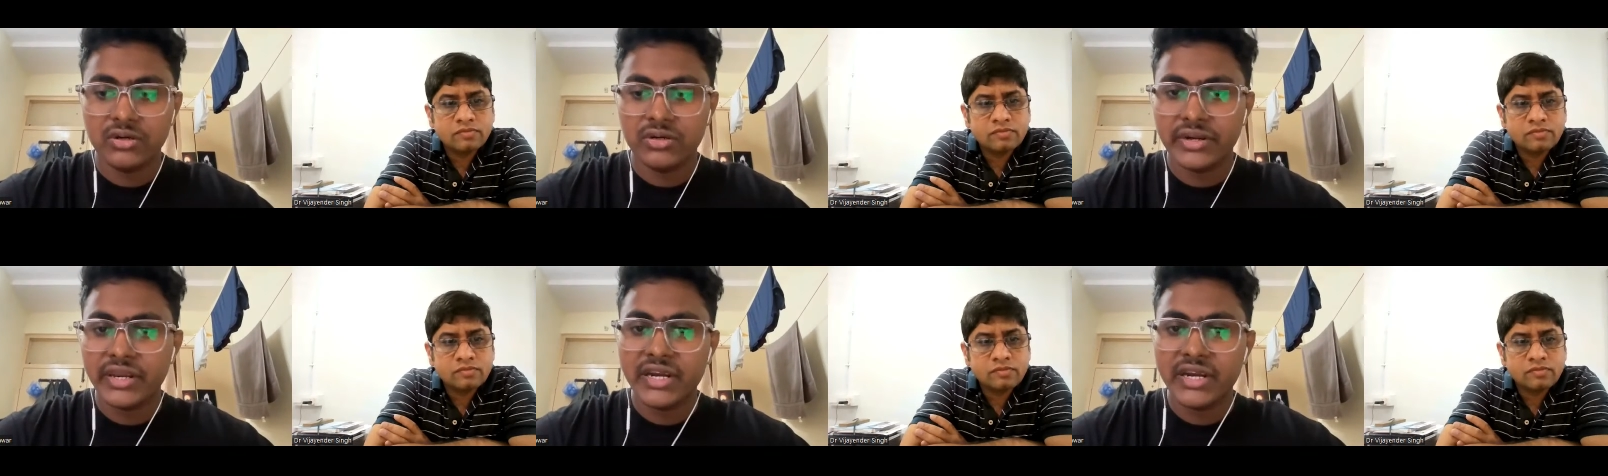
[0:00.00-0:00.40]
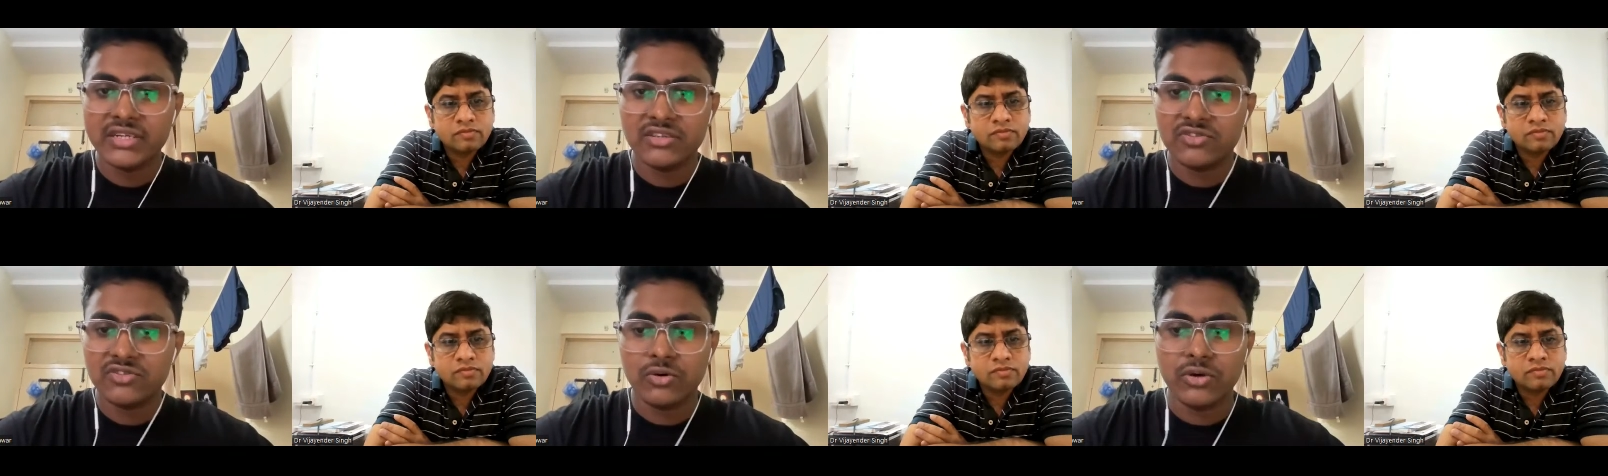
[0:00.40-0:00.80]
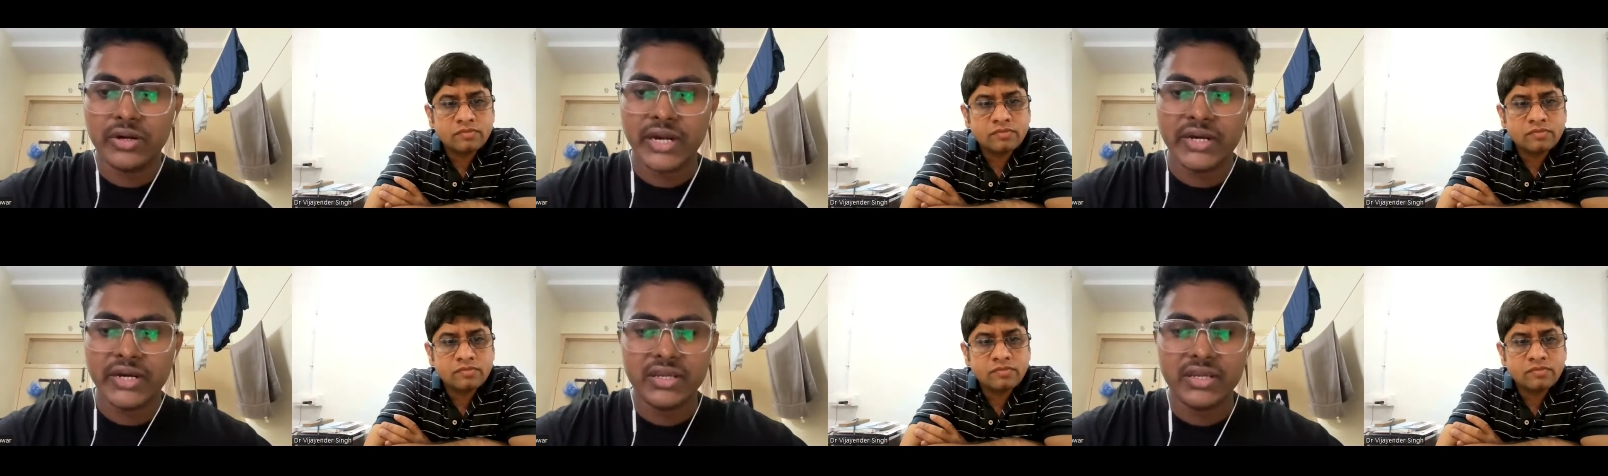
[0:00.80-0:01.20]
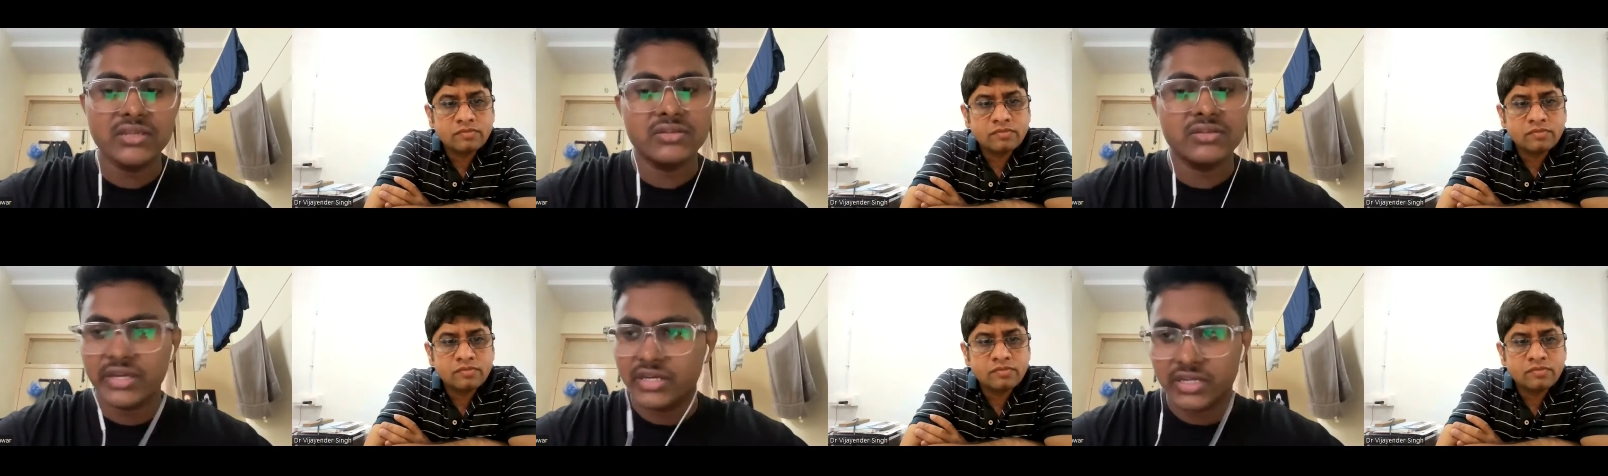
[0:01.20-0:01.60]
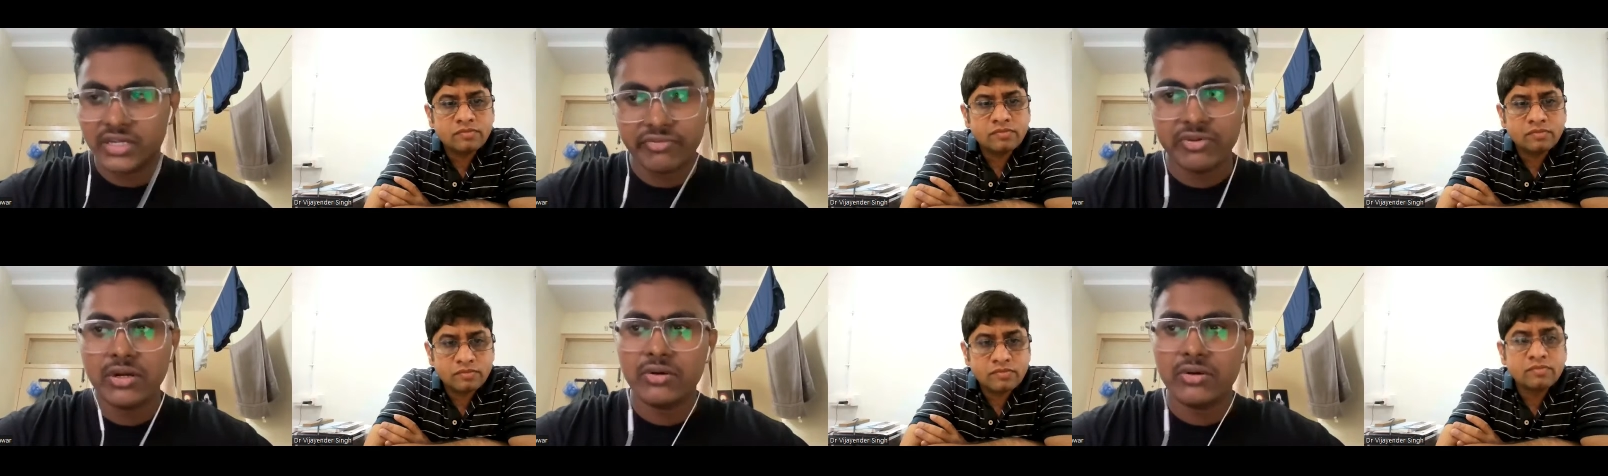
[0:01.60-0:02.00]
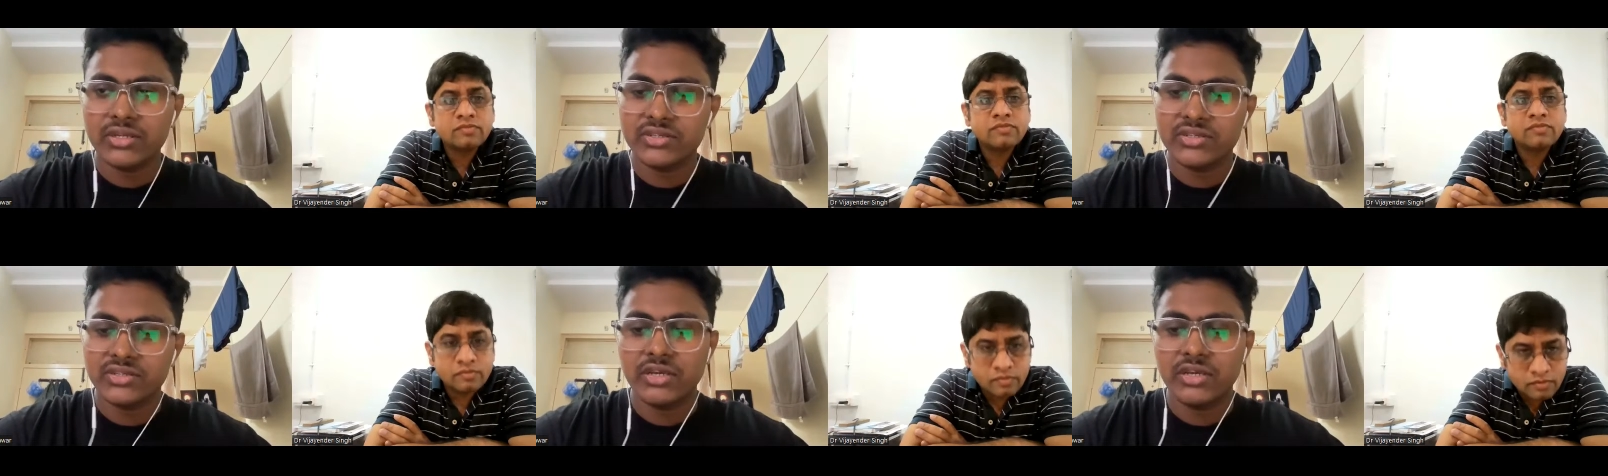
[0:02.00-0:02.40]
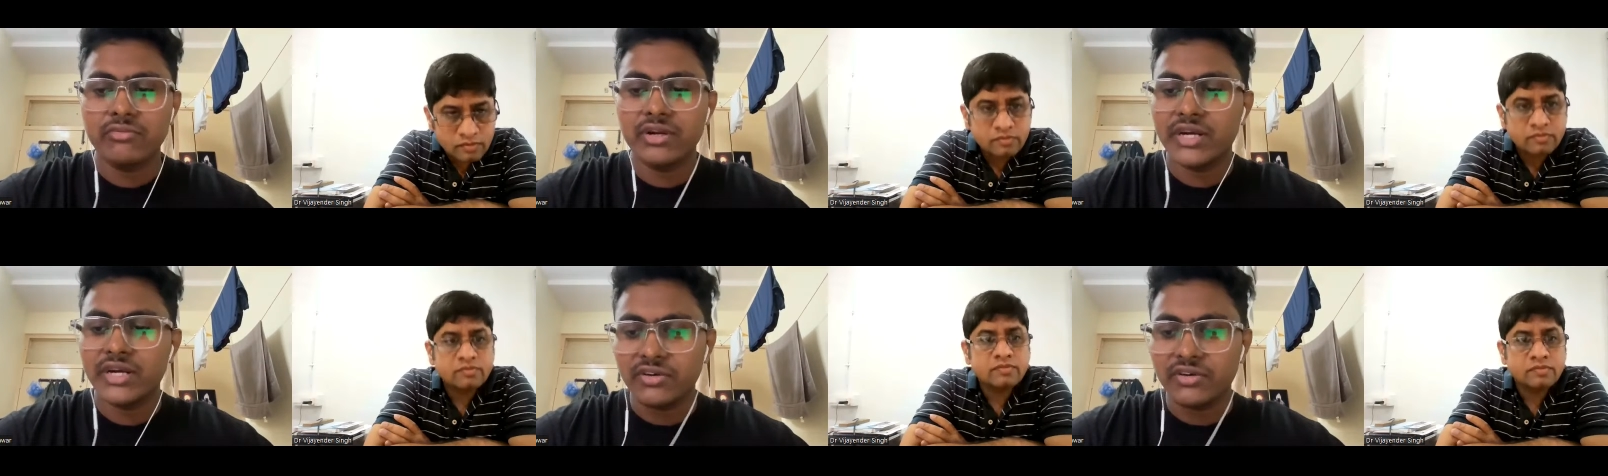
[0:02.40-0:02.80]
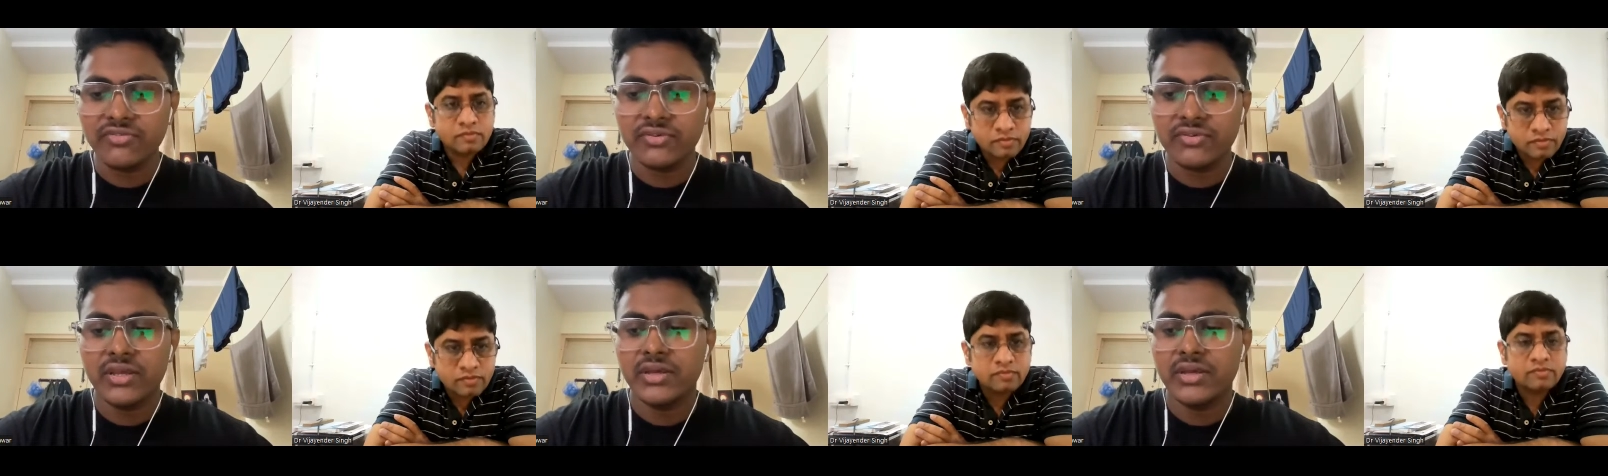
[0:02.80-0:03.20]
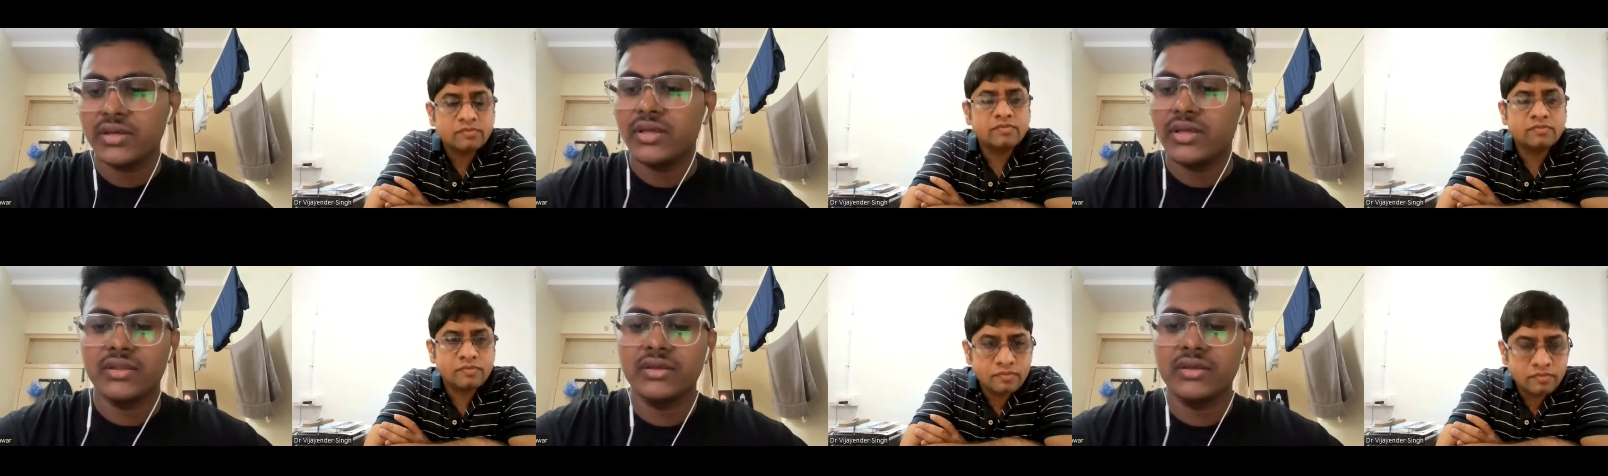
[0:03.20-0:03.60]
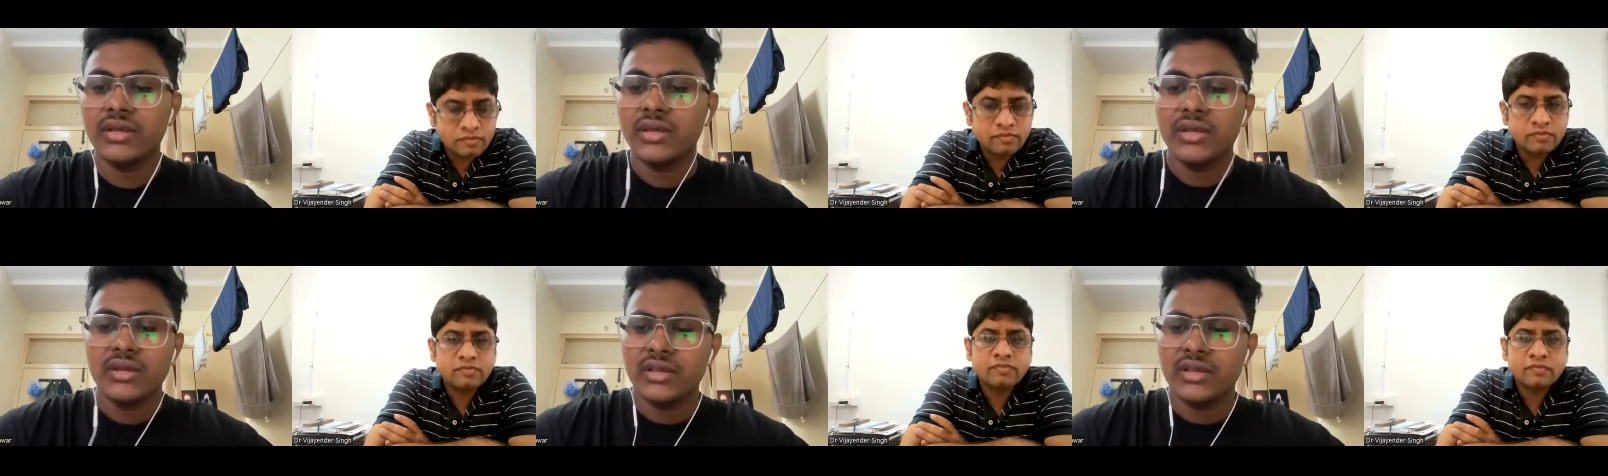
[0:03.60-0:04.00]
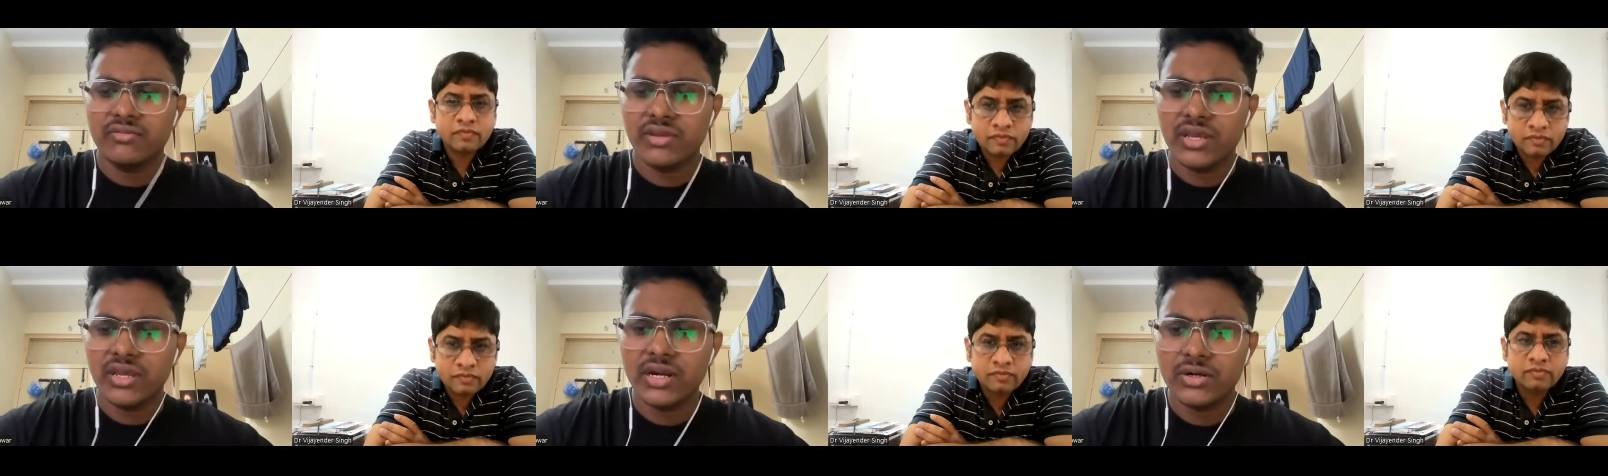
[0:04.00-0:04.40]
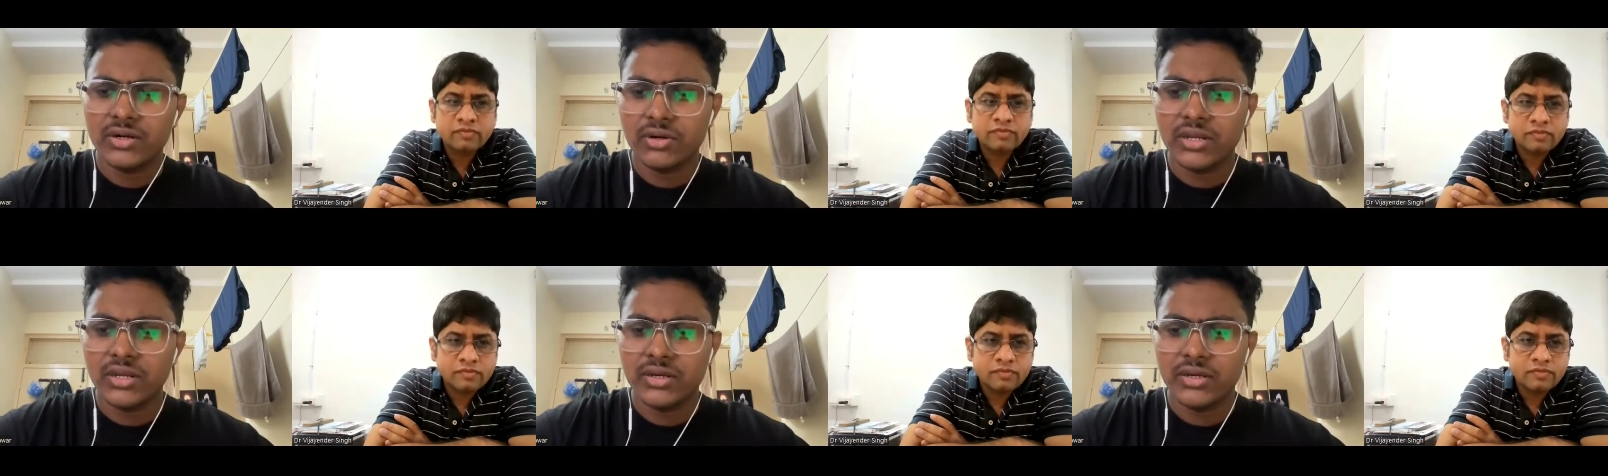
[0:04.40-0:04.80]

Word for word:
Speaker 1: cleared the score criteria, the interview round is equally tough and it's very hard to clear.